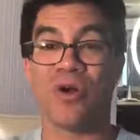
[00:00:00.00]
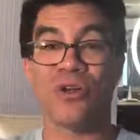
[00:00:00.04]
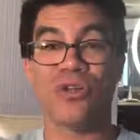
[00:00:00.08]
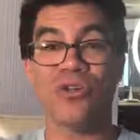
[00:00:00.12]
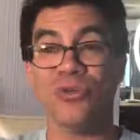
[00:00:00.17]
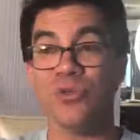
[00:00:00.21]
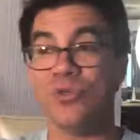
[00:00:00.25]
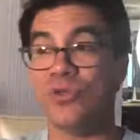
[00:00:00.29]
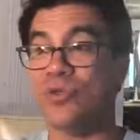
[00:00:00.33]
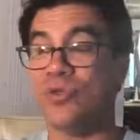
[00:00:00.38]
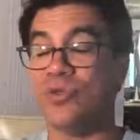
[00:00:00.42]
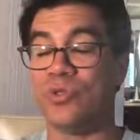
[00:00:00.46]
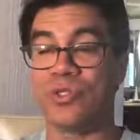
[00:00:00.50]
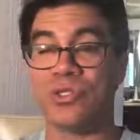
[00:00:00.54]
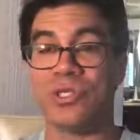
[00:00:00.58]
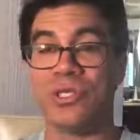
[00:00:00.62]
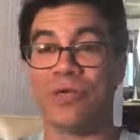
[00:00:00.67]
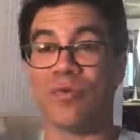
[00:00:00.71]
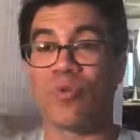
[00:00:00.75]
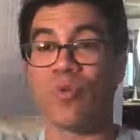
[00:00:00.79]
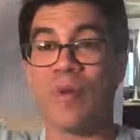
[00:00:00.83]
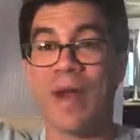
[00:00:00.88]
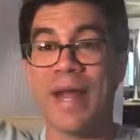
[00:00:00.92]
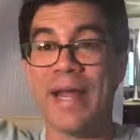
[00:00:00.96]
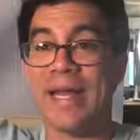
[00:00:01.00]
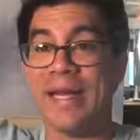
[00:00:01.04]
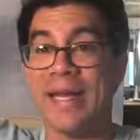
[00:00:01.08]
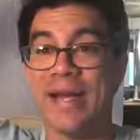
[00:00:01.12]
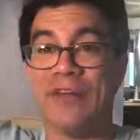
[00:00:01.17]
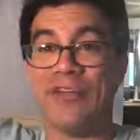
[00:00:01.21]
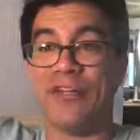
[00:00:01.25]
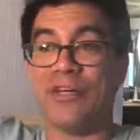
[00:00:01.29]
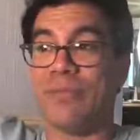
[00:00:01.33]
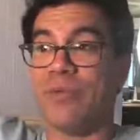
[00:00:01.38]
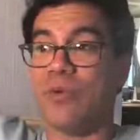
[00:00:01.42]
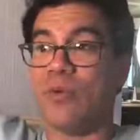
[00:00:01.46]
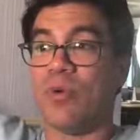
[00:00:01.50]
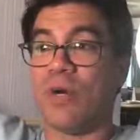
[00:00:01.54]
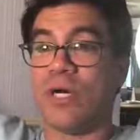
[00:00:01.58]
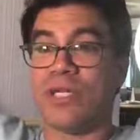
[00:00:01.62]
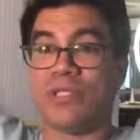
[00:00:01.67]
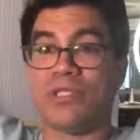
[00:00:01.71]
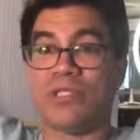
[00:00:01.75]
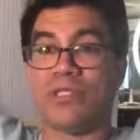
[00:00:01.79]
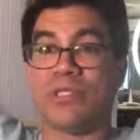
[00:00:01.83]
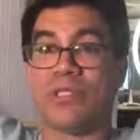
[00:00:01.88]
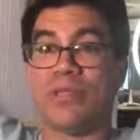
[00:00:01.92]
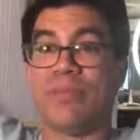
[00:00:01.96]
All you do is click right now. You could be
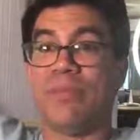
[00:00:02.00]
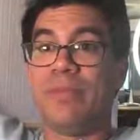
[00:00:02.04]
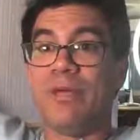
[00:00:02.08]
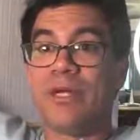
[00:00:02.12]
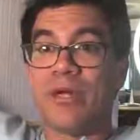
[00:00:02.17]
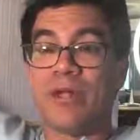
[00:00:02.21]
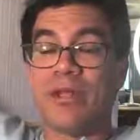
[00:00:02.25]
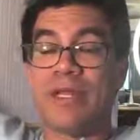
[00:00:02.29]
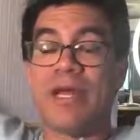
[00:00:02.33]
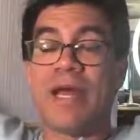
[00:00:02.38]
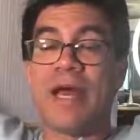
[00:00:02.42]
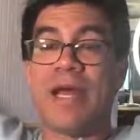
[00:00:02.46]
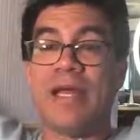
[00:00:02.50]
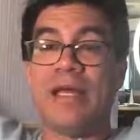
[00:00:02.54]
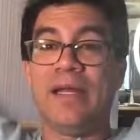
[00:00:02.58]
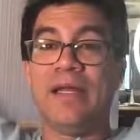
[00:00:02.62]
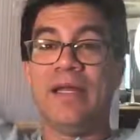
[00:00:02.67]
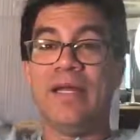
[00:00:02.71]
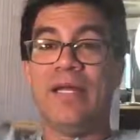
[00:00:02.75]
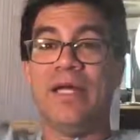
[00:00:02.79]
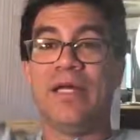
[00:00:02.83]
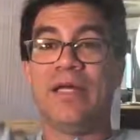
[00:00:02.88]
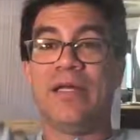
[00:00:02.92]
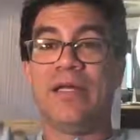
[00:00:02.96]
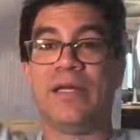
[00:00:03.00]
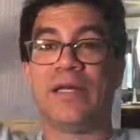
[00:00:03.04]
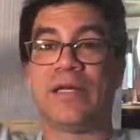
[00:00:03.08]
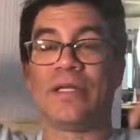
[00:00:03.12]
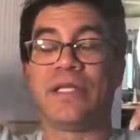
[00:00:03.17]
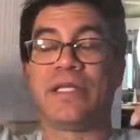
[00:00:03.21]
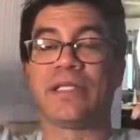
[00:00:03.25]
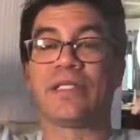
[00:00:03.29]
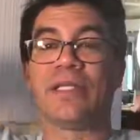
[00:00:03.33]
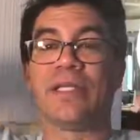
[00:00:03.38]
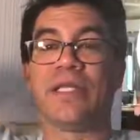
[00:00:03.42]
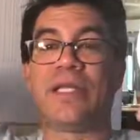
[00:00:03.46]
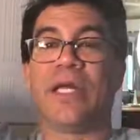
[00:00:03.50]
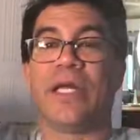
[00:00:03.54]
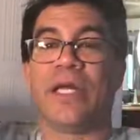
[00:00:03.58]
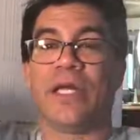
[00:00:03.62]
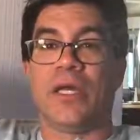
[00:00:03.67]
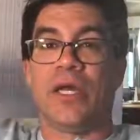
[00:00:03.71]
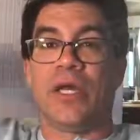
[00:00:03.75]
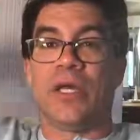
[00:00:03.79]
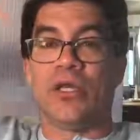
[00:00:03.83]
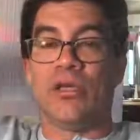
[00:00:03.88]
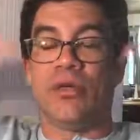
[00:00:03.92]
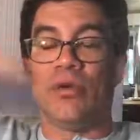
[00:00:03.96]
watching this in the middle of the night. You click the
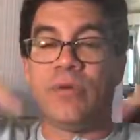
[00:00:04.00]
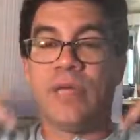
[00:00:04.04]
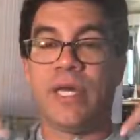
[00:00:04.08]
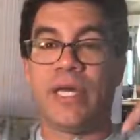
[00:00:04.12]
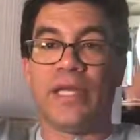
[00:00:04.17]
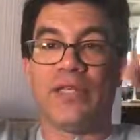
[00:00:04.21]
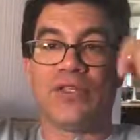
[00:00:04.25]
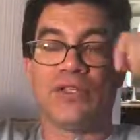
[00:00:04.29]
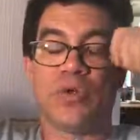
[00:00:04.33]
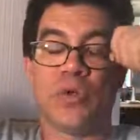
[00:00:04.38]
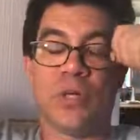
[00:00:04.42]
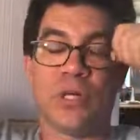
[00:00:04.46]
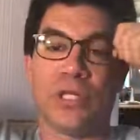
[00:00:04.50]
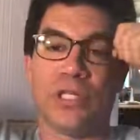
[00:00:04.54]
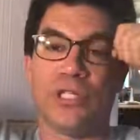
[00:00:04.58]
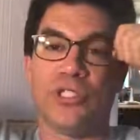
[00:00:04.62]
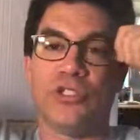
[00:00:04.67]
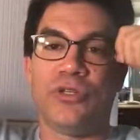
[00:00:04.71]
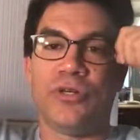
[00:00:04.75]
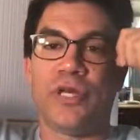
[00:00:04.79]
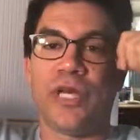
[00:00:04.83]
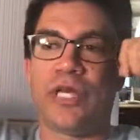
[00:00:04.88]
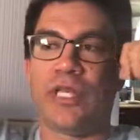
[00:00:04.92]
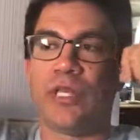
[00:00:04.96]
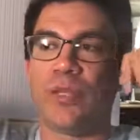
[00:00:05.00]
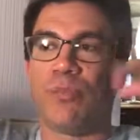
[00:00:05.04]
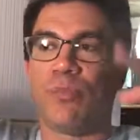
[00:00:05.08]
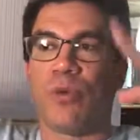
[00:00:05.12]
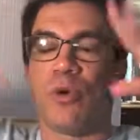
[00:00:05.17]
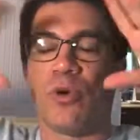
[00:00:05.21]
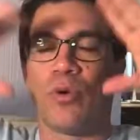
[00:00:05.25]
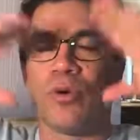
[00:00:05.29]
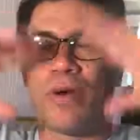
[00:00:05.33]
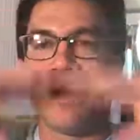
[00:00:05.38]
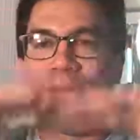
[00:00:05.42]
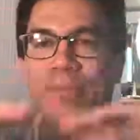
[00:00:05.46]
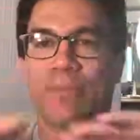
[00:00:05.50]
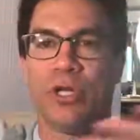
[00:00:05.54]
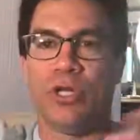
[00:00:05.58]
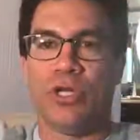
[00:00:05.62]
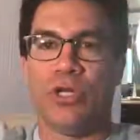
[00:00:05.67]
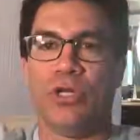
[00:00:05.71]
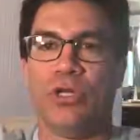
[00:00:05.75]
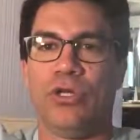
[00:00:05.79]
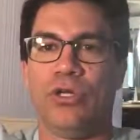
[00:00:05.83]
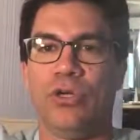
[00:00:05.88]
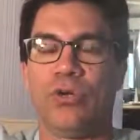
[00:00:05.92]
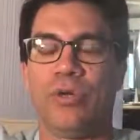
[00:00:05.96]
link, you get, as quickly as you get in the program,
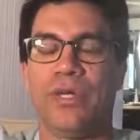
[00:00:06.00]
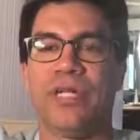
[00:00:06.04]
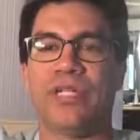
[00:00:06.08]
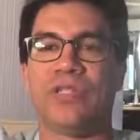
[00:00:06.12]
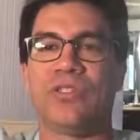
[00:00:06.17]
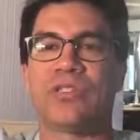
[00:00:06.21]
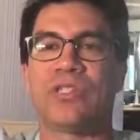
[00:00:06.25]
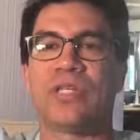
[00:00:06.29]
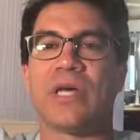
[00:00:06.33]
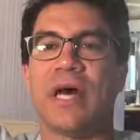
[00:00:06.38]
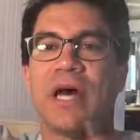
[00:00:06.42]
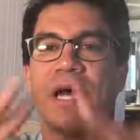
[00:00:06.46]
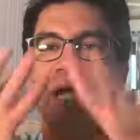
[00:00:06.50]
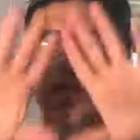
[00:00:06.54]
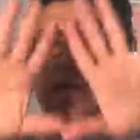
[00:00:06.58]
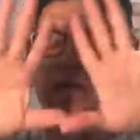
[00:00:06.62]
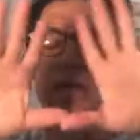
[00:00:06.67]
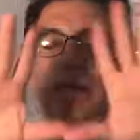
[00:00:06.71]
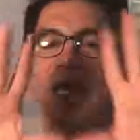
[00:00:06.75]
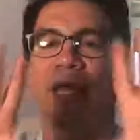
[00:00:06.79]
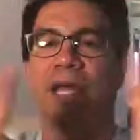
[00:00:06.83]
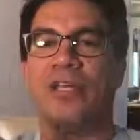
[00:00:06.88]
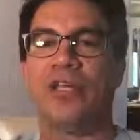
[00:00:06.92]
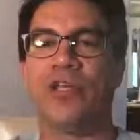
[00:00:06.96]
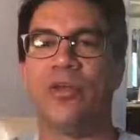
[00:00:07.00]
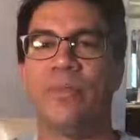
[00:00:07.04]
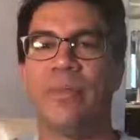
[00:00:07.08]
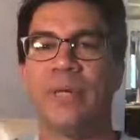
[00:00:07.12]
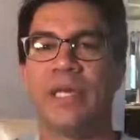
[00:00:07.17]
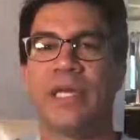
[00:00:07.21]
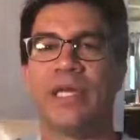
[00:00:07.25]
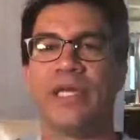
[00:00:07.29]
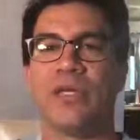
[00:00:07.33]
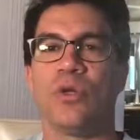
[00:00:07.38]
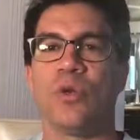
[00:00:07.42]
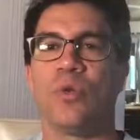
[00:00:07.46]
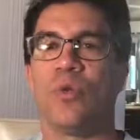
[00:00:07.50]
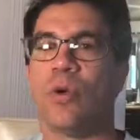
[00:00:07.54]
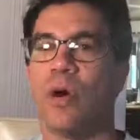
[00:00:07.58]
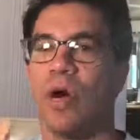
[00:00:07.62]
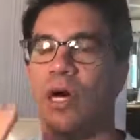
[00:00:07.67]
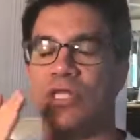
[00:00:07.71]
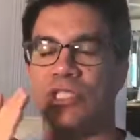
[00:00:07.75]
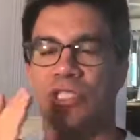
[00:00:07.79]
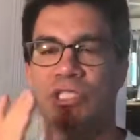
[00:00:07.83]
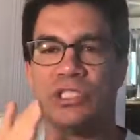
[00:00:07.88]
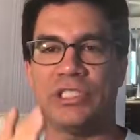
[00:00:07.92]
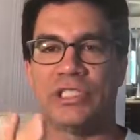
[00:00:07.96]
you're inside and you begin to
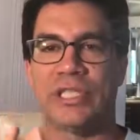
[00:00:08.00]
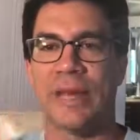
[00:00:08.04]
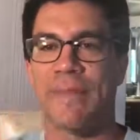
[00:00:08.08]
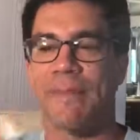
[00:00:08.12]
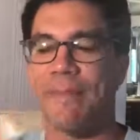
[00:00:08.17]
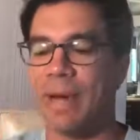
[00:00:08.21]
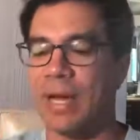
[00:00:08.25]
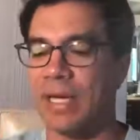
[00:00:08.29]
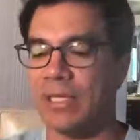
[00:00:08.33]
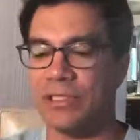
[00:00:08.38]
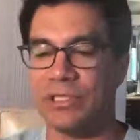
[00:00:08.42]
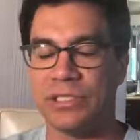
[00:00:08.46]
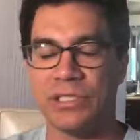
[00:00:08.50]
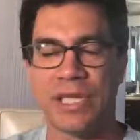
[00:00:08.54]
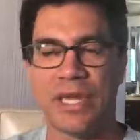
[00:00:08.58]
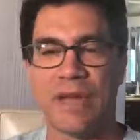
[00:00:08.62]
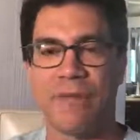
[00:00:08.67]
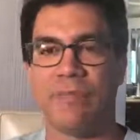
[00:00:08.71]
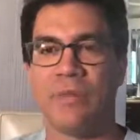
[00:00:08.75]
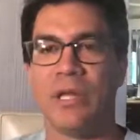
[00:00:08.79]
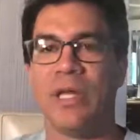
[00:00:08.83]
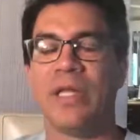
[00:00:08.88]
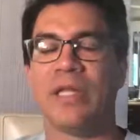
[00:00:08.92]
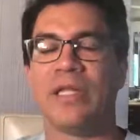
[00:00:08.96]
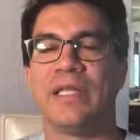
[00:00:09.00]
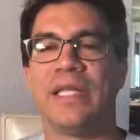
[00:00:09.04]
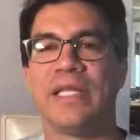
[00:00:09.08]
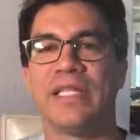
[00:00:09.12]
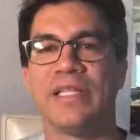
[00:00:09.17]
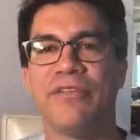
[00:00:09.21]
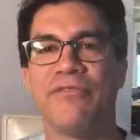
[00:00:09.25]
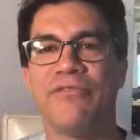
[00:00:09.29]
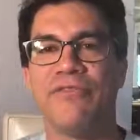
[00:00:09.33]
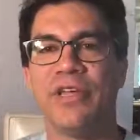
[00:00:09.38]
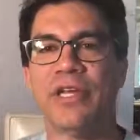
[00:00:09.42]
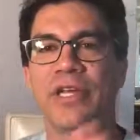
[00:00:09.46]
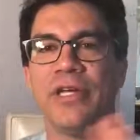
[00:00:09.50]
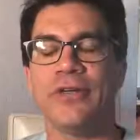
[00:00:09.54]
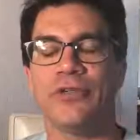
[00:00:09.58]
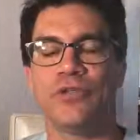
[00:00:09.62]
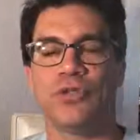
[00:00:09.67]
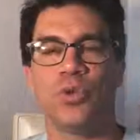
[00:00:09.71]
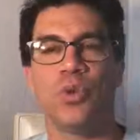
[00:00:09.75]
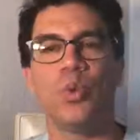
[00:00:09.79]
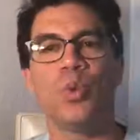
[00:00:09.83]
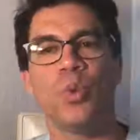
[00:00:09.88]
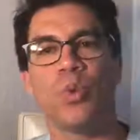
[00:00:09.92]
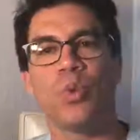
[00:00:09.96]
watch step by step. Let the
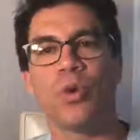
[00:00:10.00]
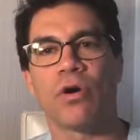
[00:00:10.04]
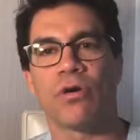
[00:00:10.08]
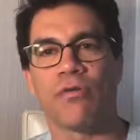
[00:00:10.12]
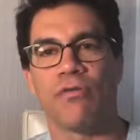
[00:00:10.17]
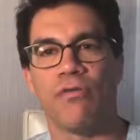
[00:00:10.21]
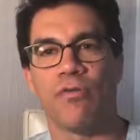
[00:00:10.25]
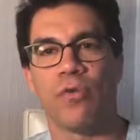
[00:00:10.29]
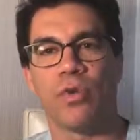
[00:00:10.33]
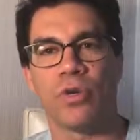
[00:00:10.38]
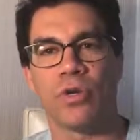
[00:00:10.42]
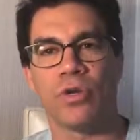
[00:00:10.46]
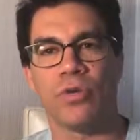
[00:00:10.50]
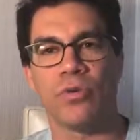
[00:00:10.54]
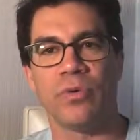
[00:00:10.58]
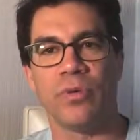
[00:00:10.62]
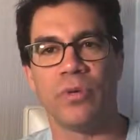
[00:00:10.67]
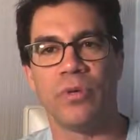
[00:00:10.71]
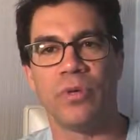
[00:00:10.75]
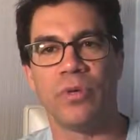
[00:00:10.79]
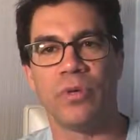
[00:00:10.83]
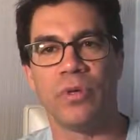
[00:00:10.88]
videos do the work for you.